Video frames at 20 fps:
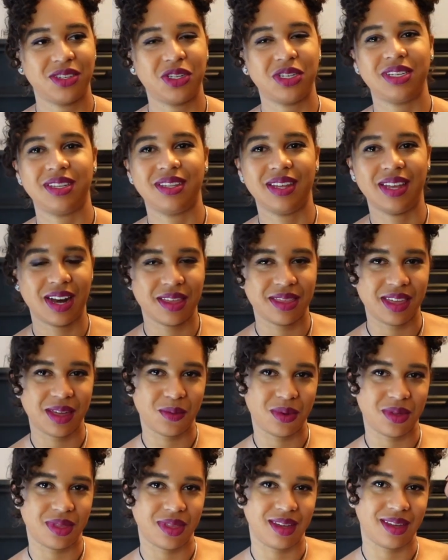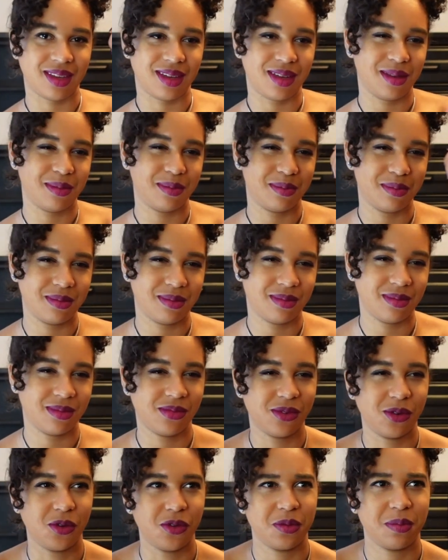She did that, I think, with like a
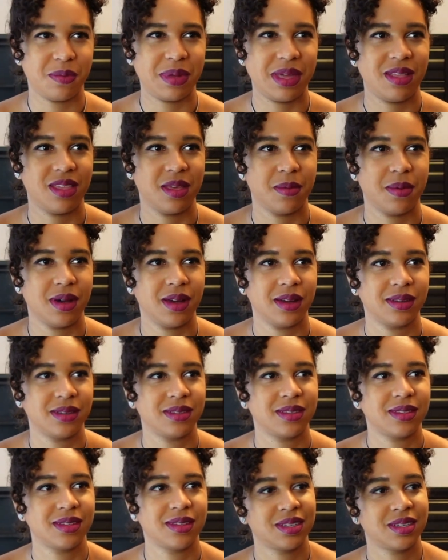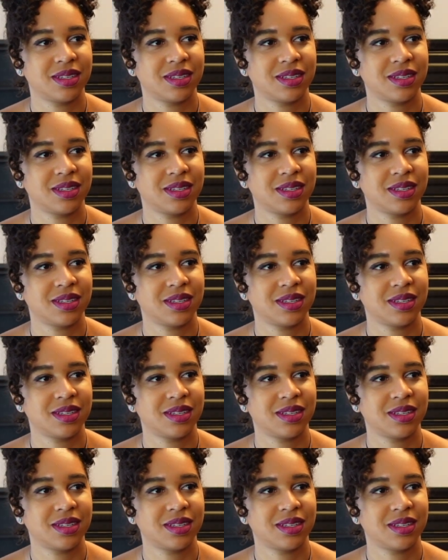frozen pizza box.